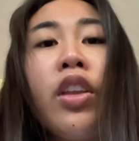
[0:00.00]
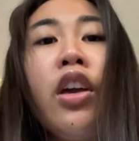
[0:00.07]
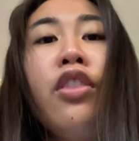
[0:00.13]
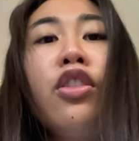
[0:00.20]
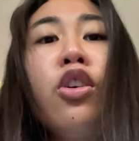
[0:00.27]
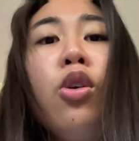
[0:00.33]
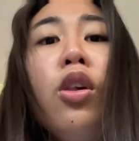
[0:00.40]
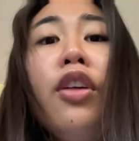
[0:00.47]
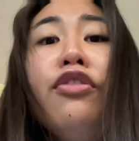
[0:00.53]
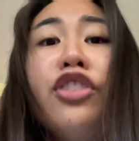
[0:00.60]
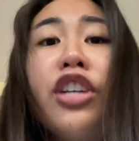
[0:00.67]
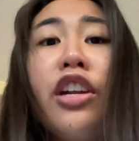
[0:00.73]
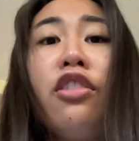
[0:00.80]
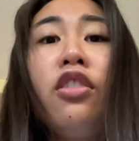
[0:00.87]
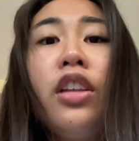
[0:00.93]
The goal of
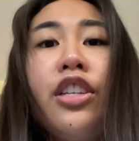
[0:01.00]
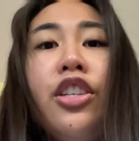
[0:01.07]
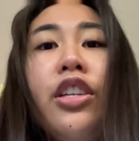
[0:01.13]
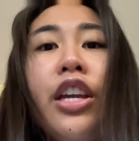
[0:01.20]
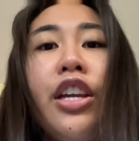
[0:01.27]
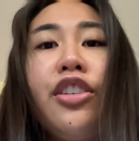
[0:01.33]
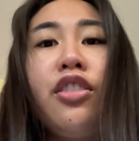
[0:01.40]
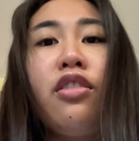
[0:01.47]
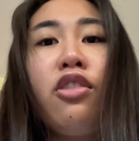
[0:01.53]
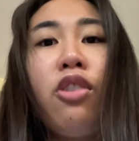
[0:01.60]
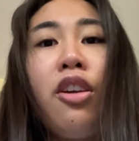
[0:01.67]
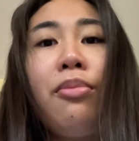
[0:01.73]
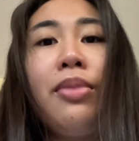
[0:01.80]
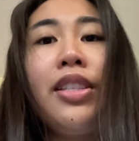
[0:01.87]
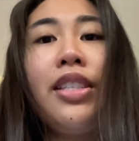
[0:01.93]
general education
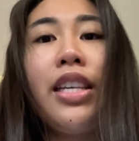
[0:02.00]
requirements